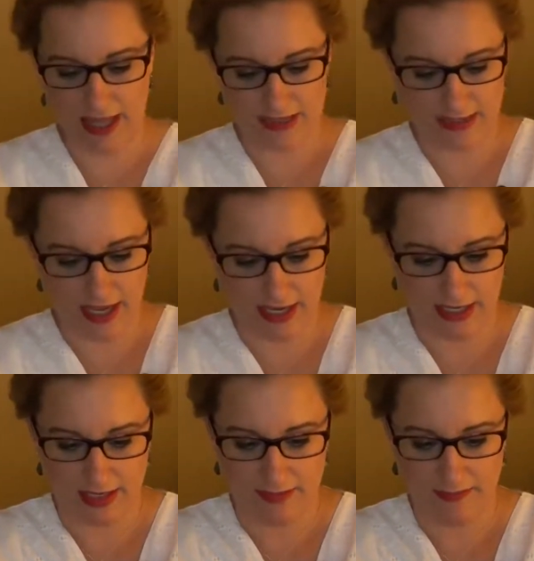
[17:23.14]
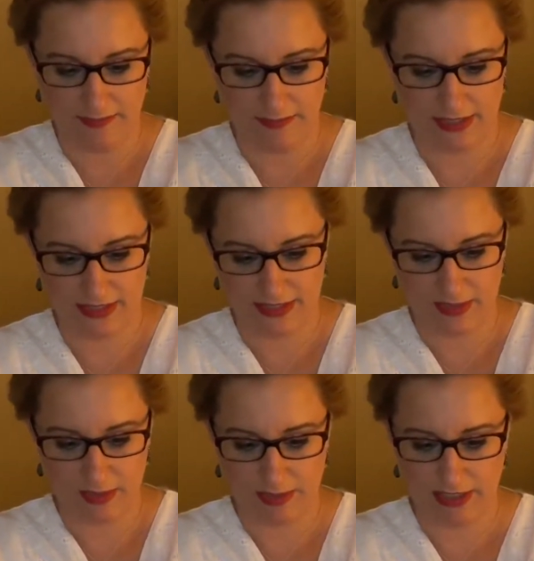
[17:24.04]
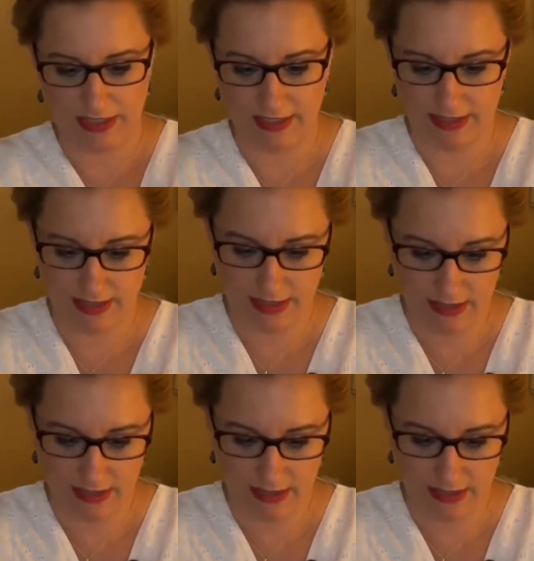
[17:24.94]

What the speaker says: last item is a two-piece